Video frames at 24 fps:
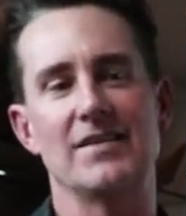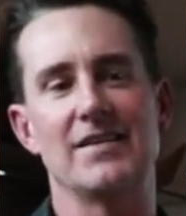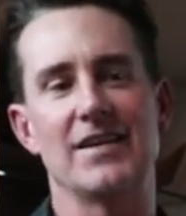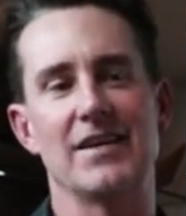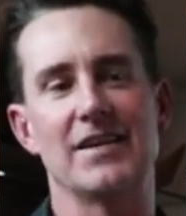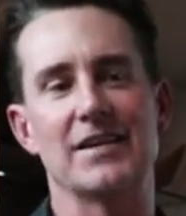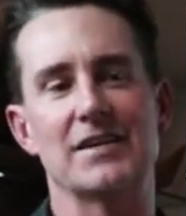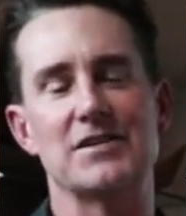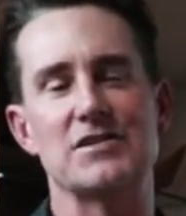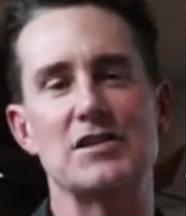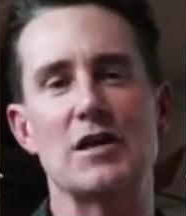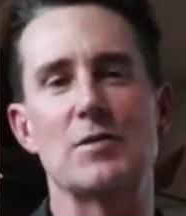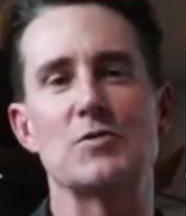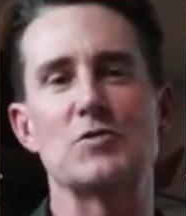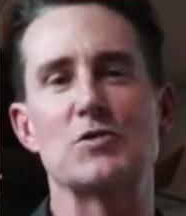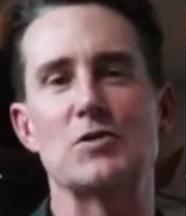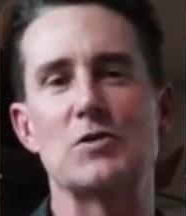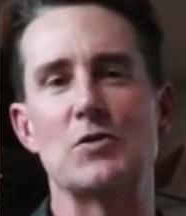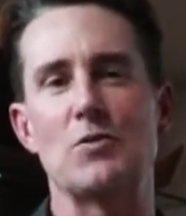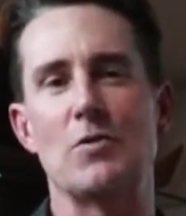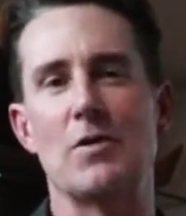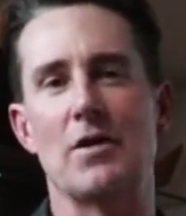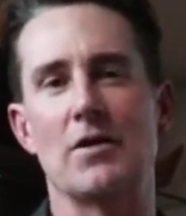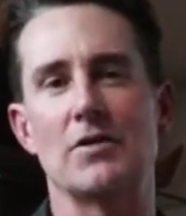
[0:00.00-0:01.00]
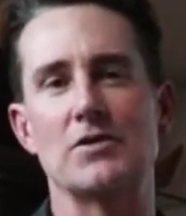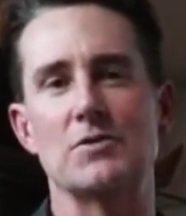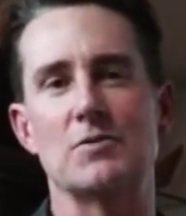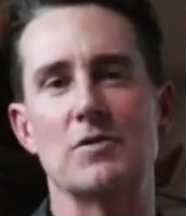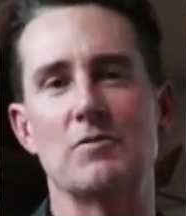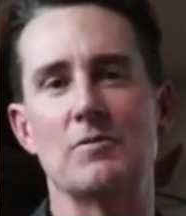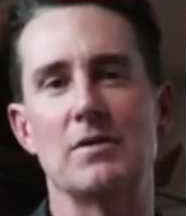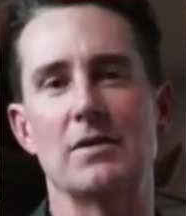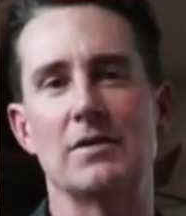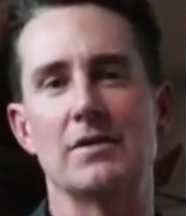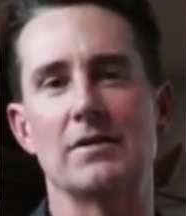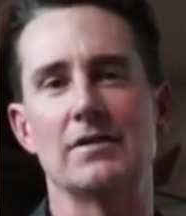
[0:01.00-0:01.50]
done exceptionally well.
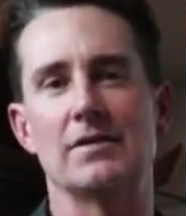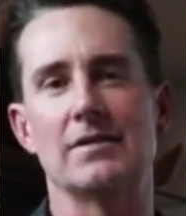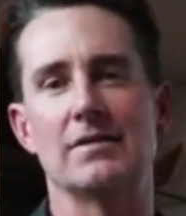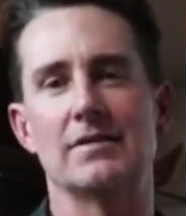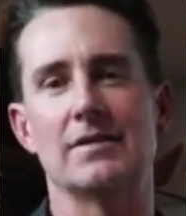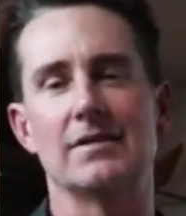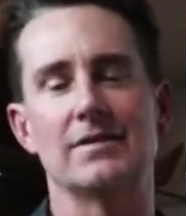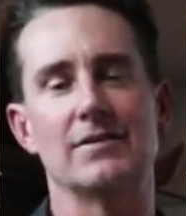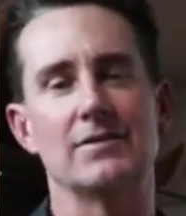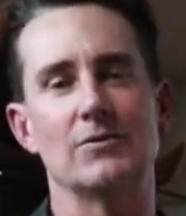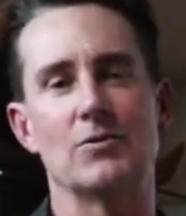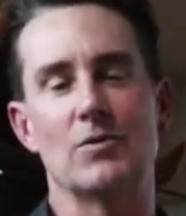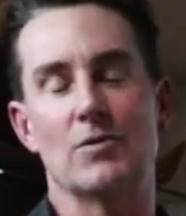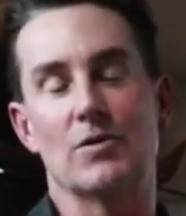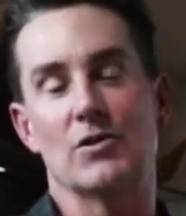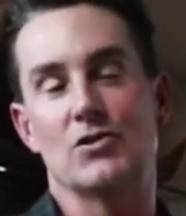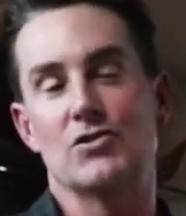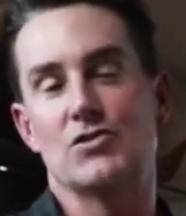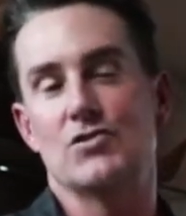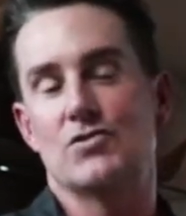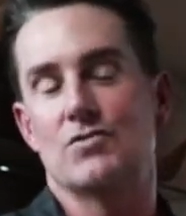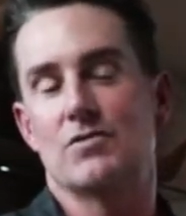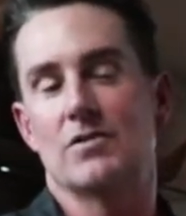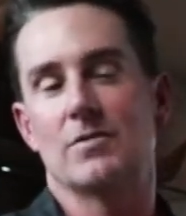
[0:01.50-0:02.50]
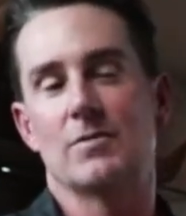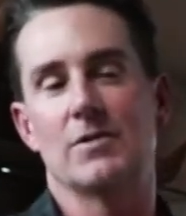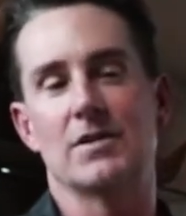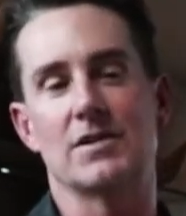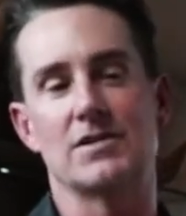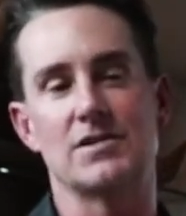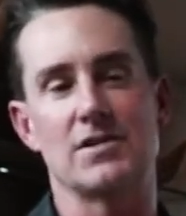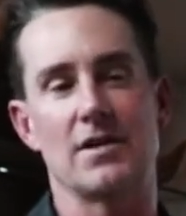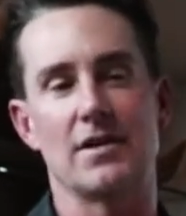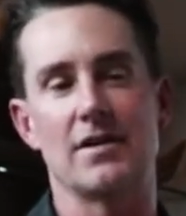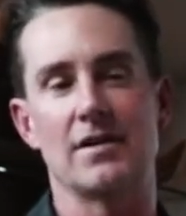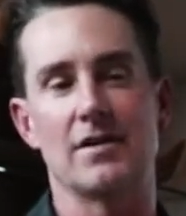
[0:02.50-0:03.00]
We're extremely
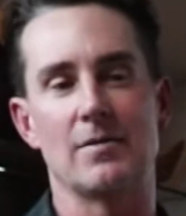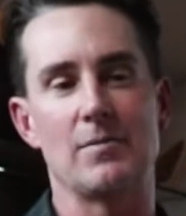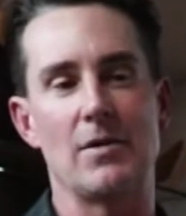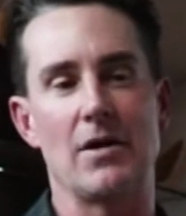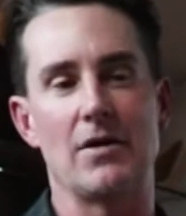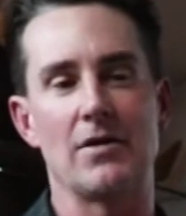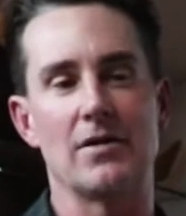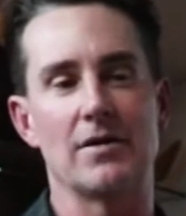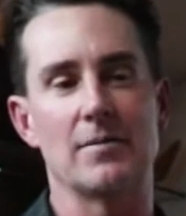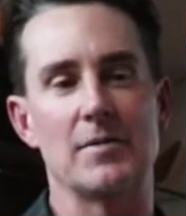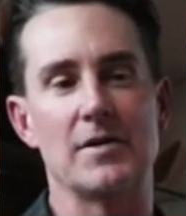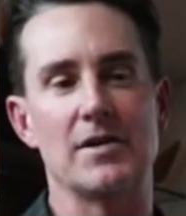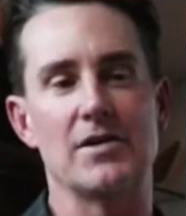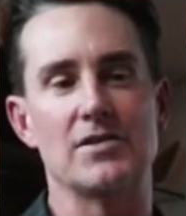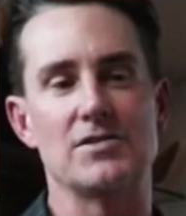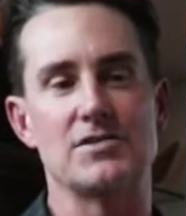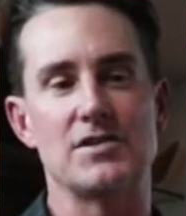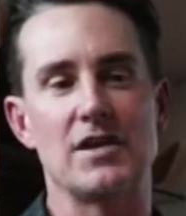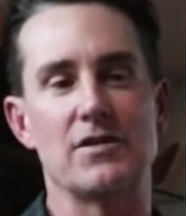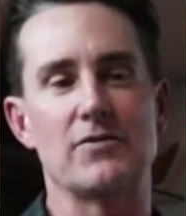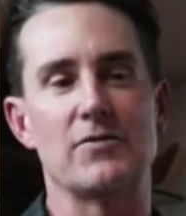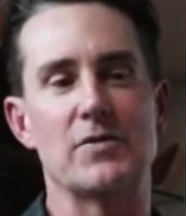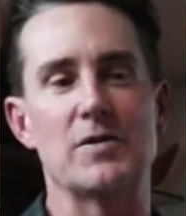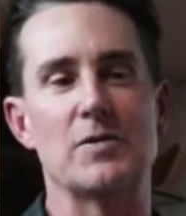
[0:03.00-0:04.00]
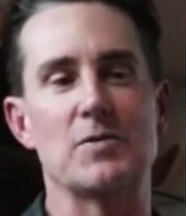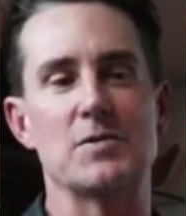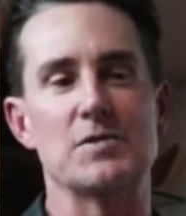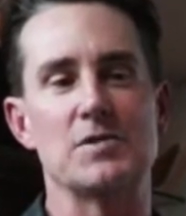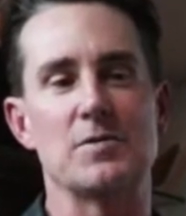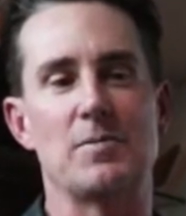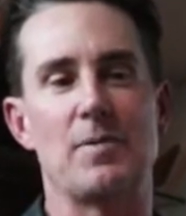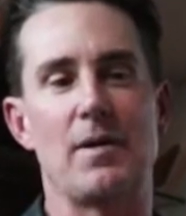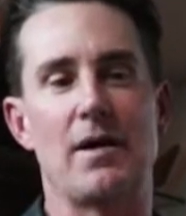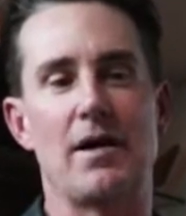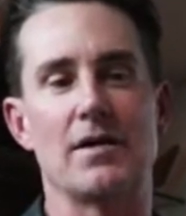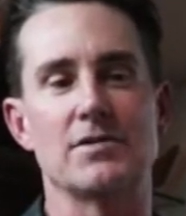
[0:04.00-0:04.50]
excited about it. I mean, it definitely was
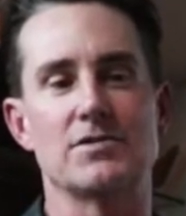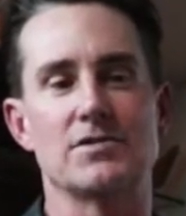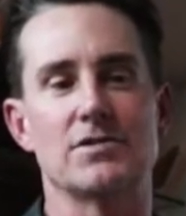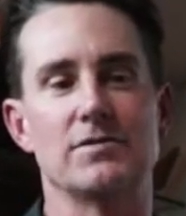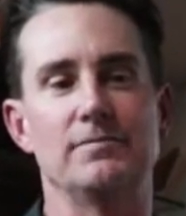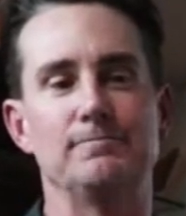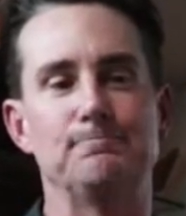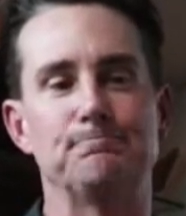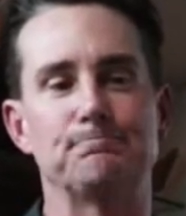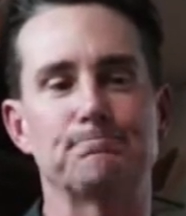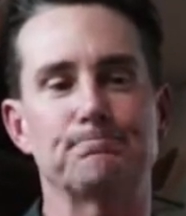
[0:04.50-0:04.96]
a passion